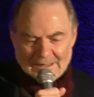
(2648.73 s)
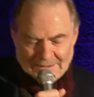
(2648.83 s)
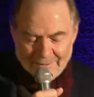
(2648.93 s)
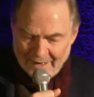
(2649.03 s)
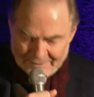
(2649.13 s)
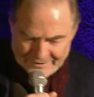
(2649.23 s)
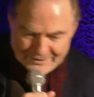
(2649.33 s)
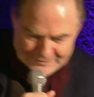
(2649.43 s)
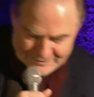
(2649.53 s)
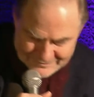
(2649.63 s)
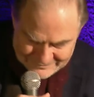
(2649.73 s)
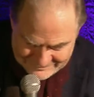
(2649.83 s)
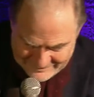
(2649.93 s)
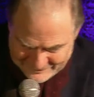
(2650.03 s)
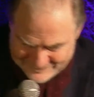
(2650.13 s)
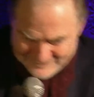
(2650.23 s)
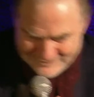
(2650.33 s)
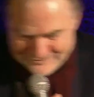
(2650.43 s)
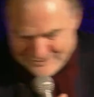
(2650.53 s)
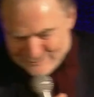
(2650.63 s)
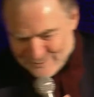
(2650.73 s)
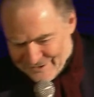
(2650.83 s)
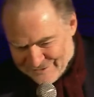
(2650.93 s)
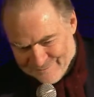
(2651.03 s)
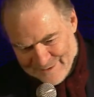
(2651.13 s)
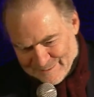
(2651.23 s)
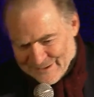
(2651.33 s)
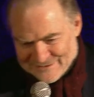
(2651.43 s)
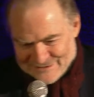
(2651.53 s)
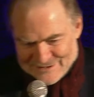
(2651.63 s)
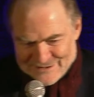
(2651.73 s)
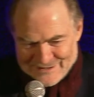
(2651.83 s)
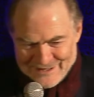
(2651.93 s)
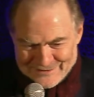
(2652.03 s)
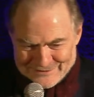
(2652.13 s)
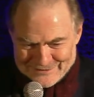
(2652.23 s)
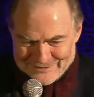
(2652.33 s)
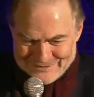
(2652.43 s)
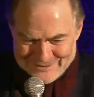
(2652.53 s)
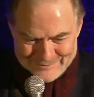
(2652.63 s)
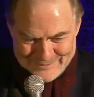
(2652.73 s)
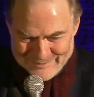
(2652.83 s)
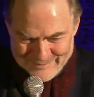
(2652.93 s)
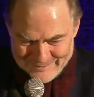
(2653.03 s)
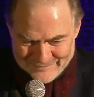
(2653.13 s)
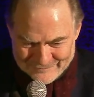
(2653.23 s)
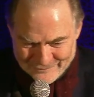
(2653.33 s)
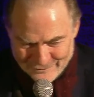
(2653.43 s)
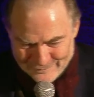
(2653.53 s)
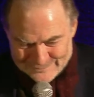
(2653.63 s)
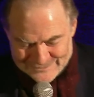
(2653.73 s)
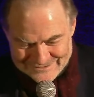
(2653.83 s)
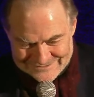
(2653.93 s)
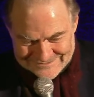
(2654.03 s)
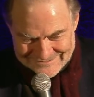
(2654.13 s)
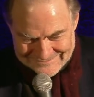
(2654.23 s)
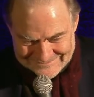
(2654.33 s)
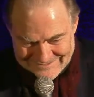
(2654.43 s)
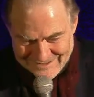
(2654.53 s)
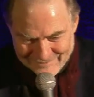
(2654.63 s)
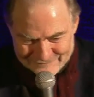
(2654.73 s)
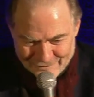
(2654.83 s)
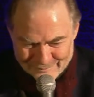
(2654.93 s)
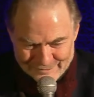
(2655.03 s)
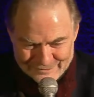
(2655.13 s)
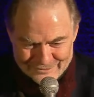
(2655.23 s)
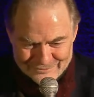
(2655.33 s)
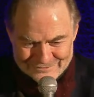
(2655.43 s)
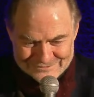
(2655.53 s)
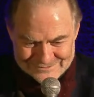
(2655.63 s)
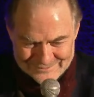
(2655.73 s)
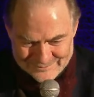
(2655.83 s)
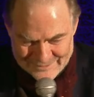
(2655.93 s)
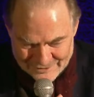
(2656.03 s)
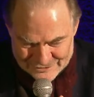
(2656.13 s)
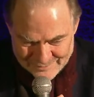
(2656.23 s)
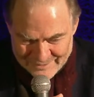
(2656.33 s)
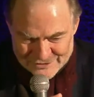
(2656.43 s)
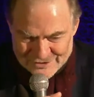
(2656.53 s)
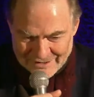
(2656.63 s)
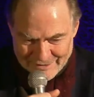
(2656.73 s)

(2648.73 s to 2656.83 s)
No, I think it's thanks to the great work of people like Denníku N in keeping people informed, and our former student, Michal Šimečka.